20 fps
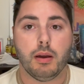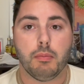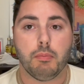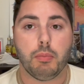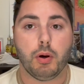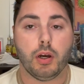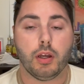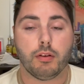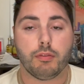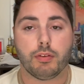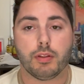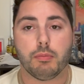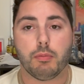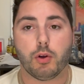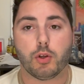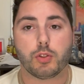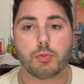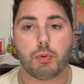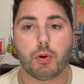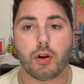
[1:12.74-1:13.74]
But for the
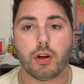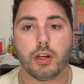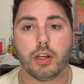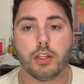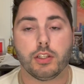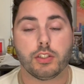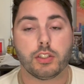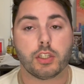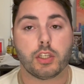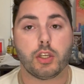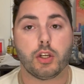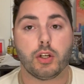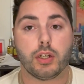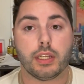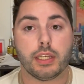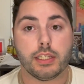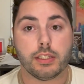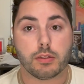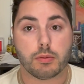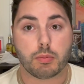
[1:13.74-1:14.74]
most part,
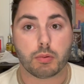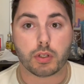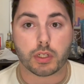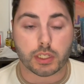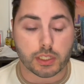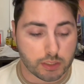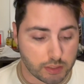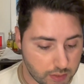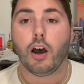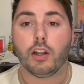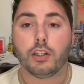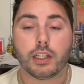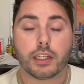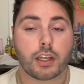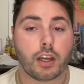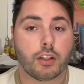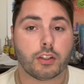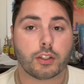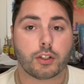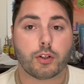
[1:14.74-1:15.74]
security is a breeze. Unlike
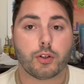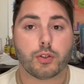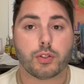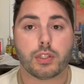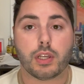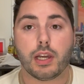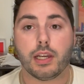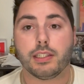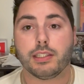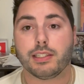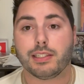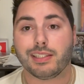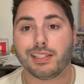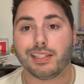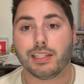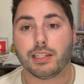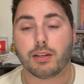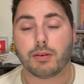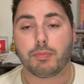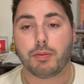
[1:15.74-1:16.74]
other cruise lines,
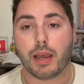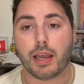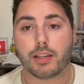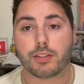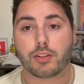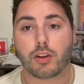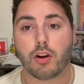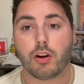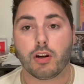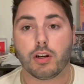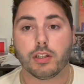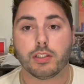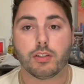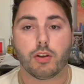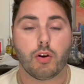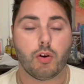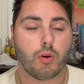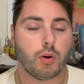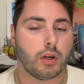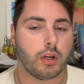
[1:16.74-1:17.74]
SeaCape cards
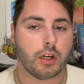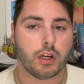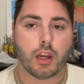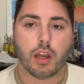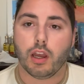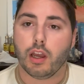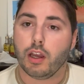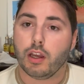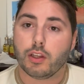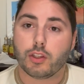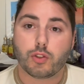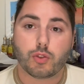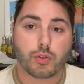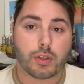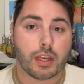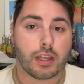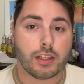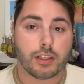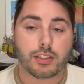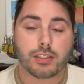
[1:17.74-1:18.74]
or
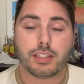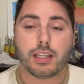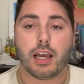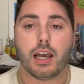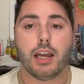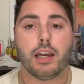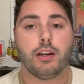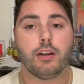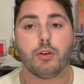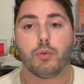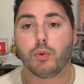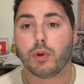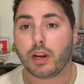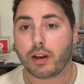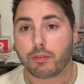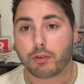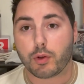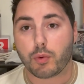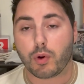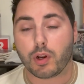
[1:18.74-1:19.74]
sailing sign or
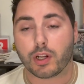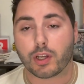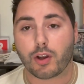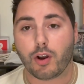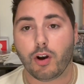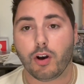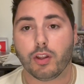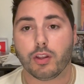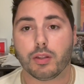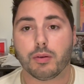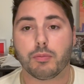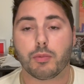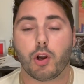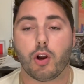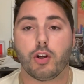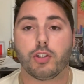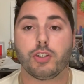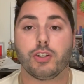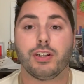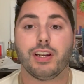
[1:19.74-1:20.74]
whatever you want to call them,
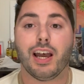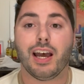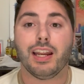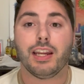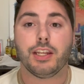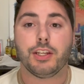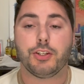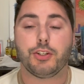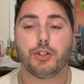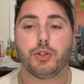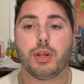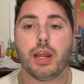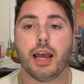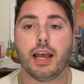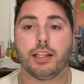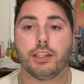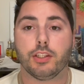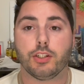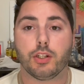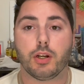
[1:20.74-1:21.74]
cards are not issued
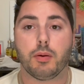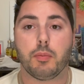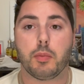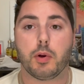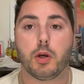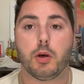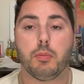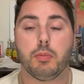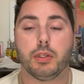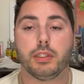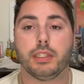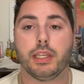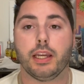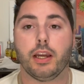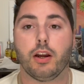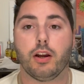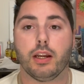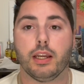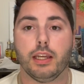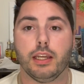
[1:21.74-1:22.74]
at the terminal, but they
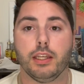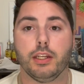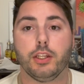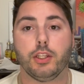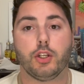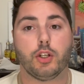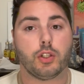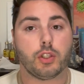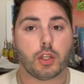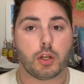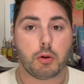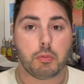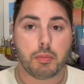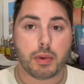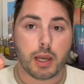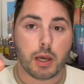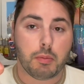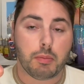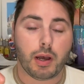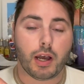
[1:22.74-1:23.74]
are in your little
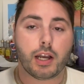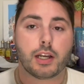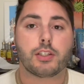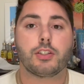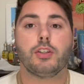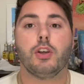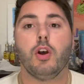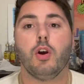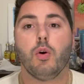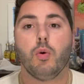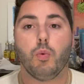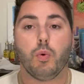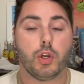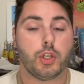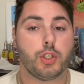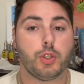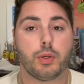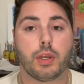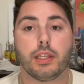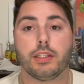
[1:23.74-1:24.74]
mailbox
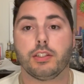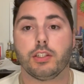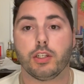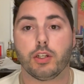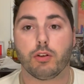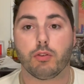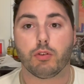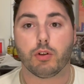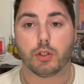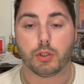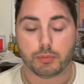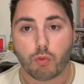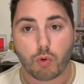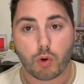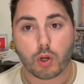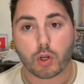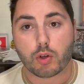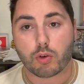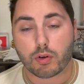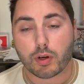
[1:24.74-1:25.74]
once you get to your room.
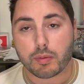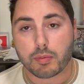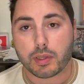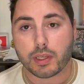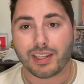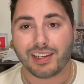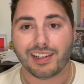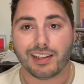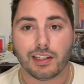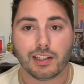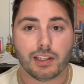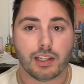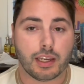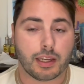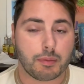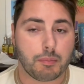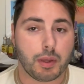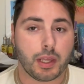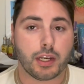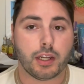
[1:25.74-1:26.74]
Royal Caribbean,
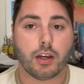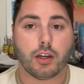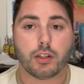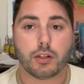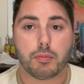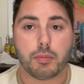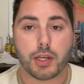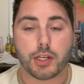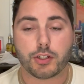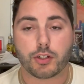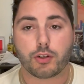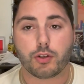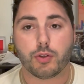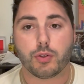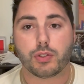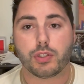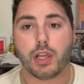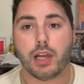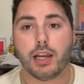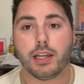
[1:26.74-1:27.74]
like many other major
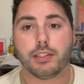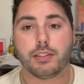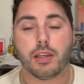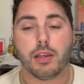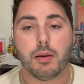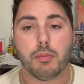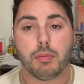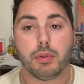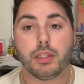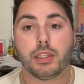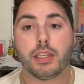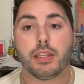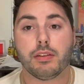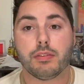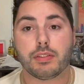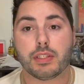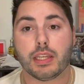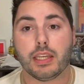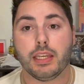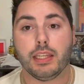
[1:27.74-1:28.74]
cruise lines,
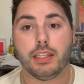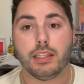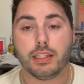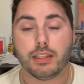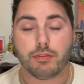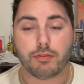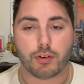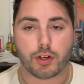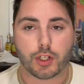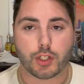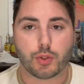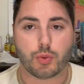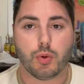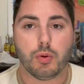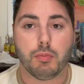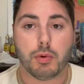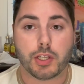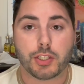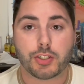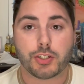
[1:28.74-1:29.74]
believes in the virtual
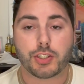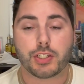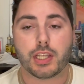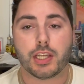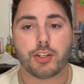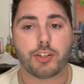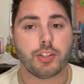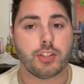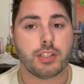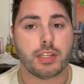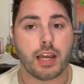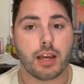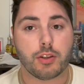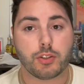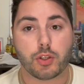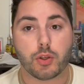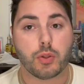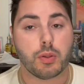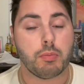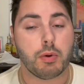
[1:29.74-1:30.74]
muster stations now.
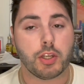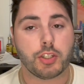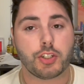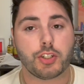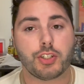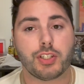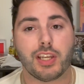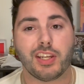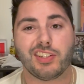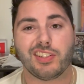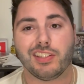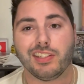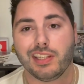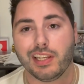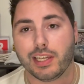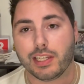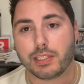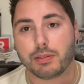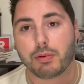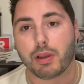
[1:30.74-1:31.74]
So the muster station
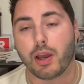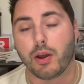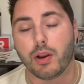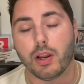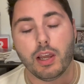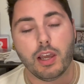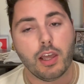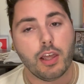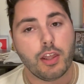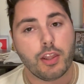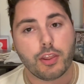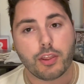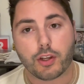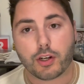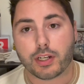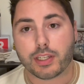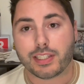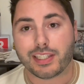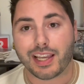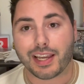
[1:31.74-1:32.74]
takes about
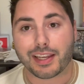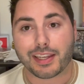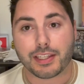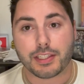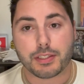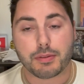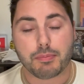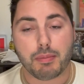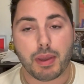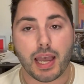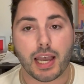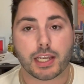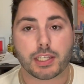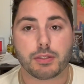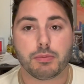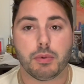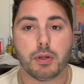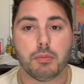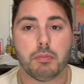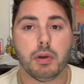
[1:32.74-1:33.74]
30 seconds
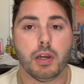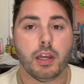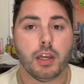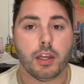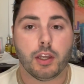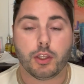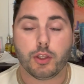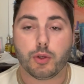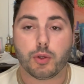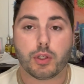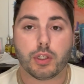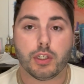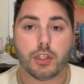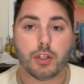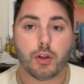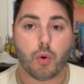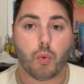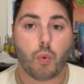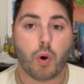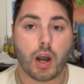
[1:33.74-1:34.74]
maximum. You can
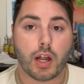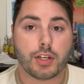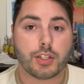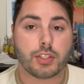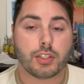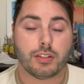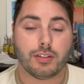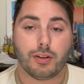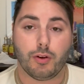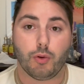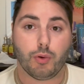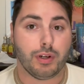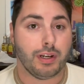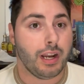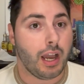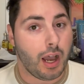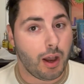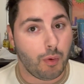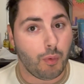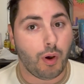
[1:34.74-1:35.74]
watch or
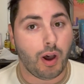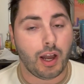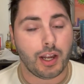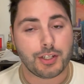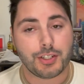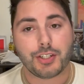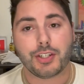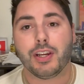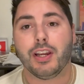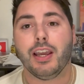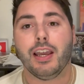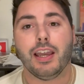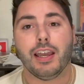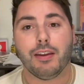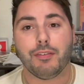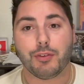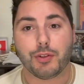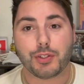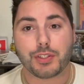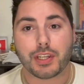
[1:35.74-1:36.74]
not watch,
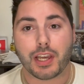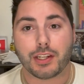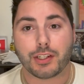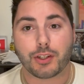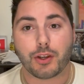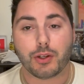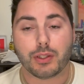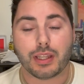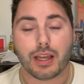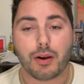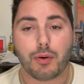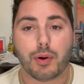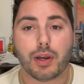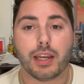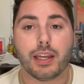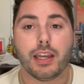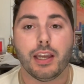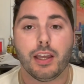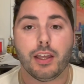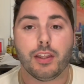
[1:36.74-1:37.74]
if you decide to go that
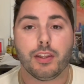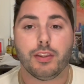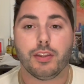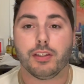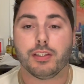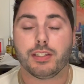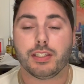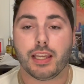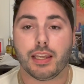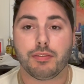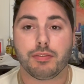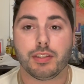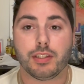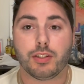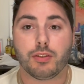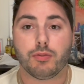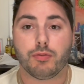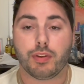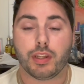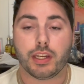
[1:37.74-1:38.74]
way, the
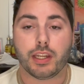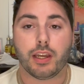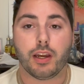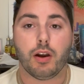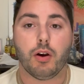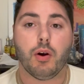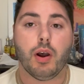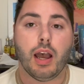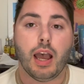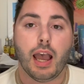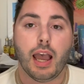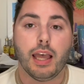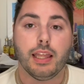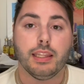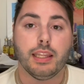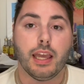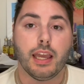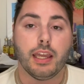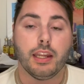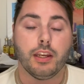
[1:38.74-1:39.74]
safety video, and
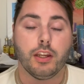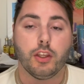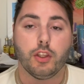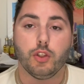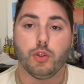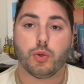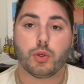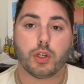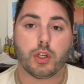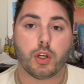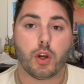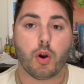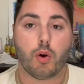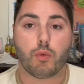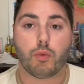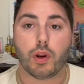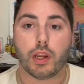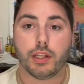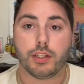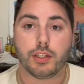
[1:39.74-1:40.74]
then you can go
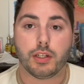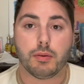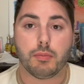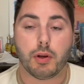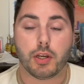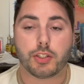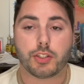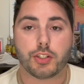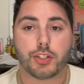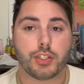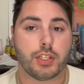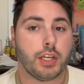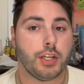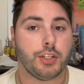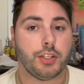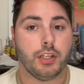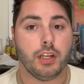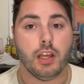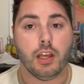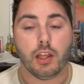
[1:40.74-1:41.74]
right to your muster
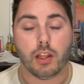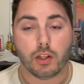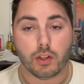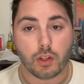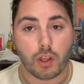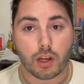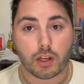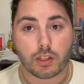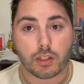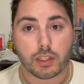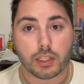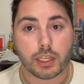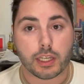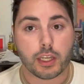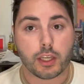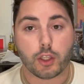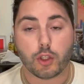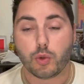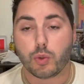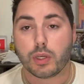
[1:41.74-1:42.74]
station. Luckily,
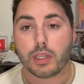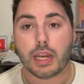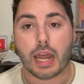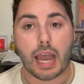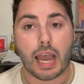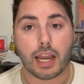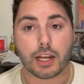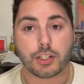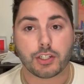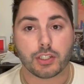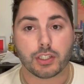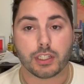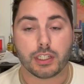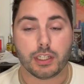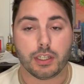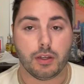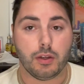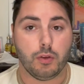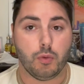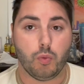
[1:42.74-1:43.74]
you can
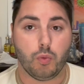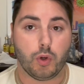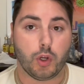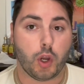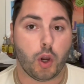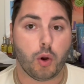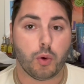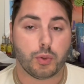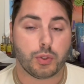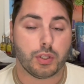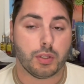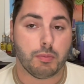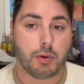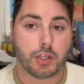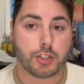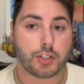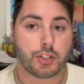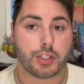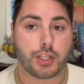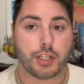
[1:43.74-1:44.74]
actually go to the
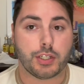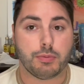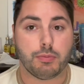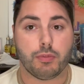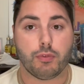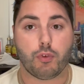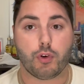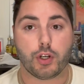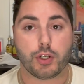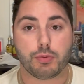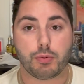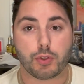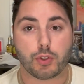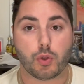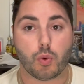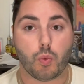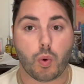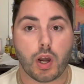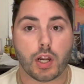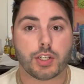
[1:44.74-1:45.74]
muster station before you're supposed to
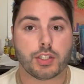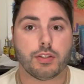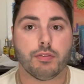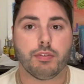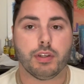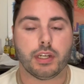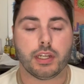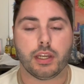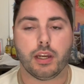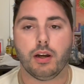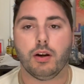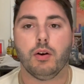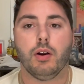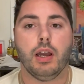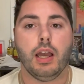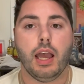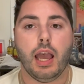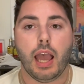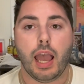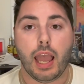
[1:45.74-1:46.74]
watch the video,
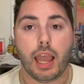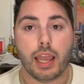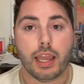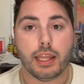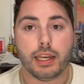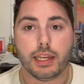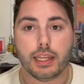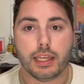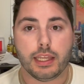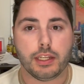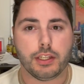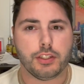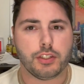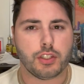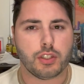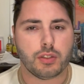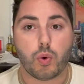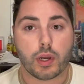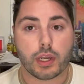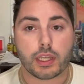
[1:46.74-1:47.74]
and it is
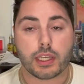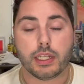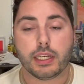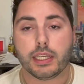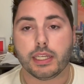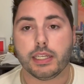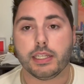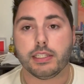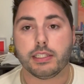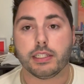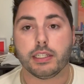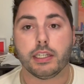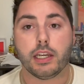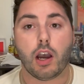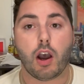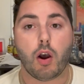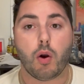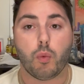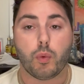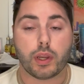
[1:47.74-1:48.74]
quick and
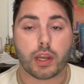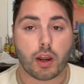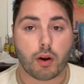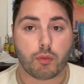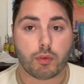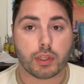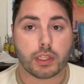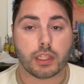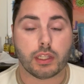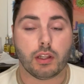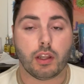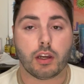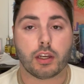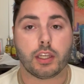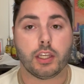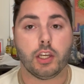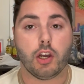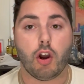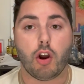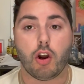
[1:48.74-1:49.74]
easy. We got really
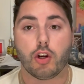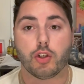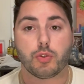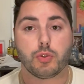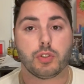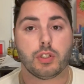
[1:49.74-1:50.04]
lucky. Ours was